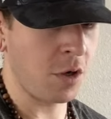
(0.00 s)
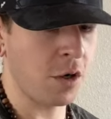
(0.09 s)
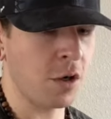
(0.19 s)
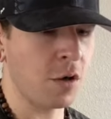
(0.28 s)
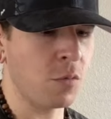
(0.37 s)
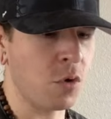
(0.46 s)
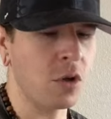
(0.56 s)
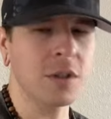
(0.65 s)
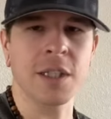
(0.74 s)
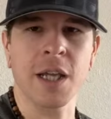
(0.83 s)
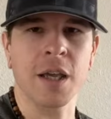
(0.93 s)
Good roll
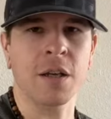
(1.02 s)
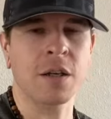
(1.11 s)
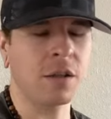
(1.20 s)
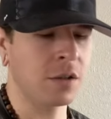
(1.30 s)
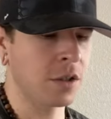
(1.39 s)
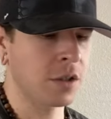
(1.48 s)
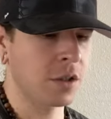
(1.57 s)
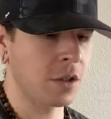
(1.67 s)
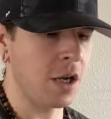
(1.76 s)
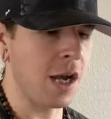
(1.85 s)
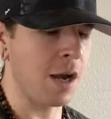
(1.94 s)
today, huh?
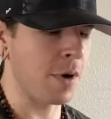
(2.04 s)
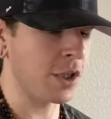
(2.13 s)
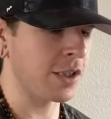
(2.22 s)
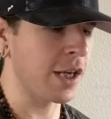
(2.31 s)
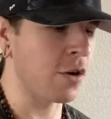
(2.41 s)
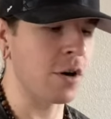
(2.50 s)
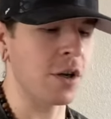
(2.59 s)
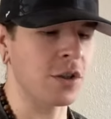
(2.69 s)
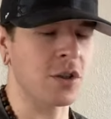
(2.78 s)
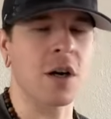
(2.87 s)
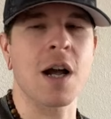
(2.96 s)
I should say you're
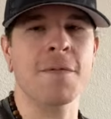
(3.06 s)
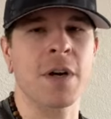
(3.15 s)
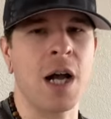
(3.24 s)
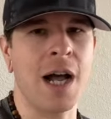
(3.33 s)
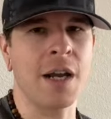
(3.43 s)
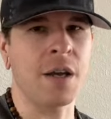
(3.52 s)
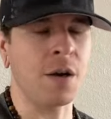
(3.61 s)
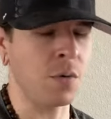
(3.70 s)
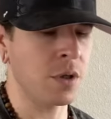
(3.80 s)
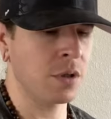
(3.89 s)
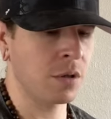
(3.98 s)
starting off on a high note.